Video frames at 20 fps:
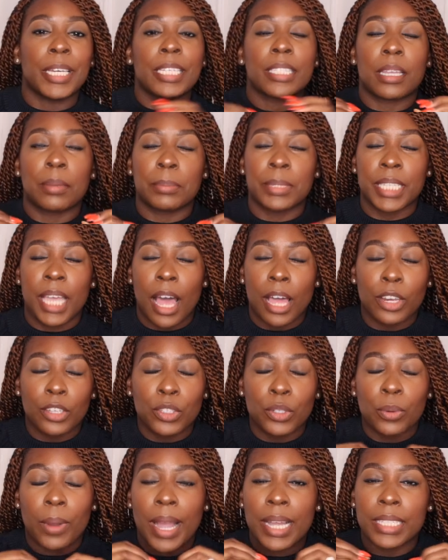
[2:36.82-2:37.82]
because I'm
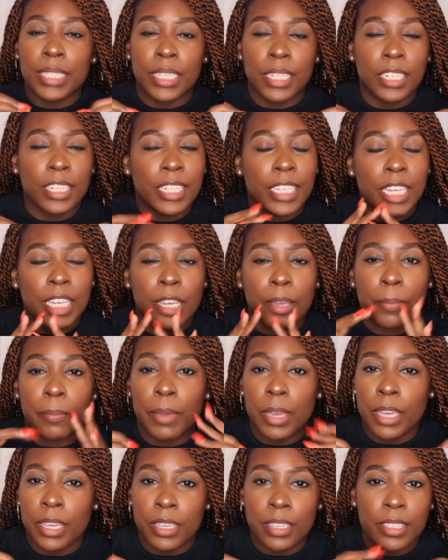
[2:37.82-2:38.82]
telling you,
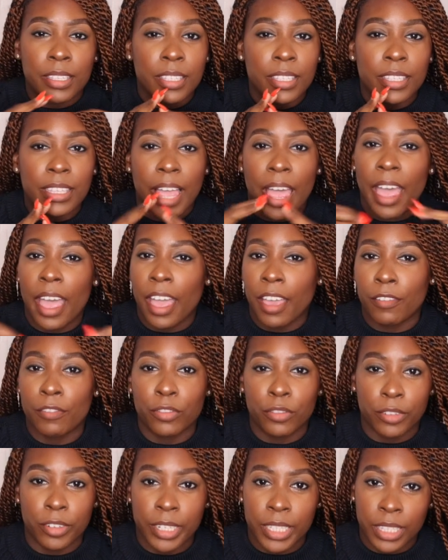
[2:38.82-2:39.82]
identity is
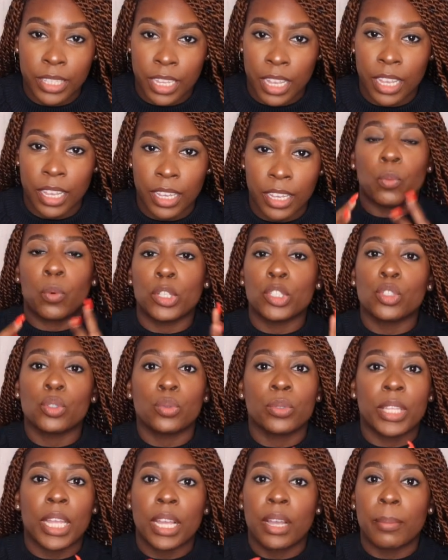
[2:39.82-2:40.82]
everything.
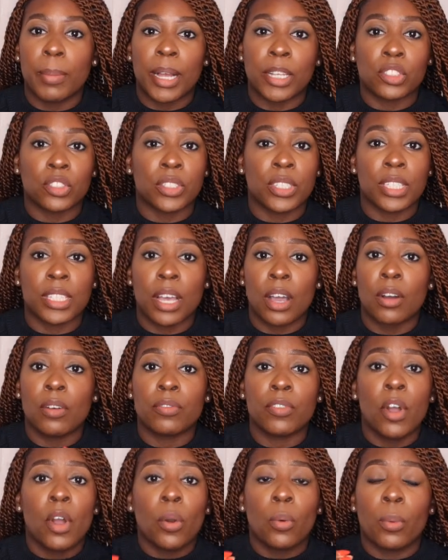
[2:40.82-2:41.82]
What you think about
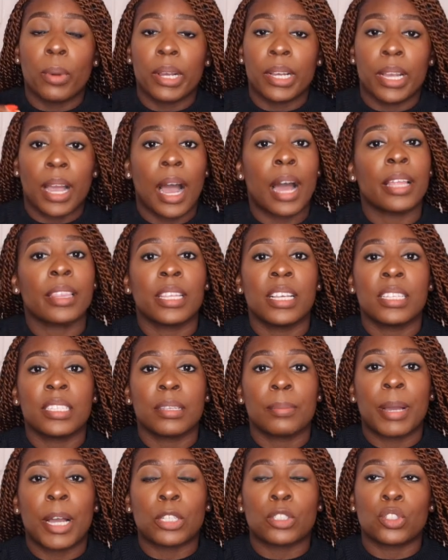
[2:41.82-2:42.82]
yourself, what God
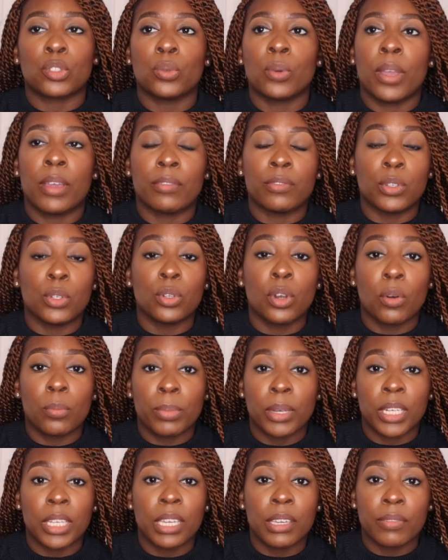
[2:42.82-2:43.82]
thinks about you. If you
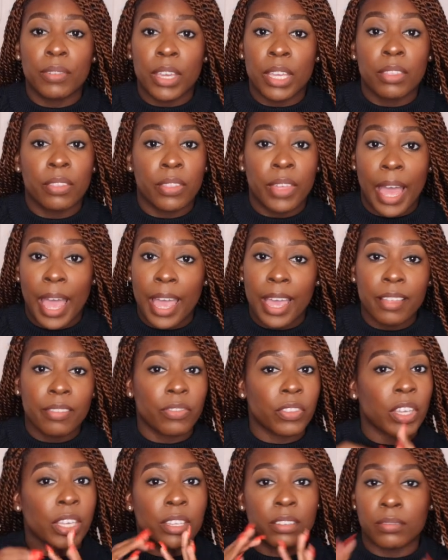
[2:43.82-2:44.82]
don't believe in
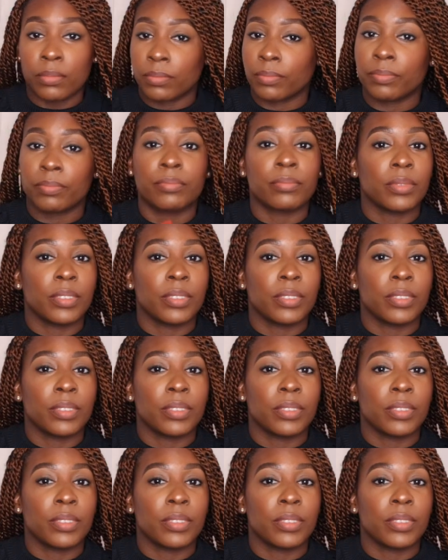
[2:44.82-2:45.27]
that, then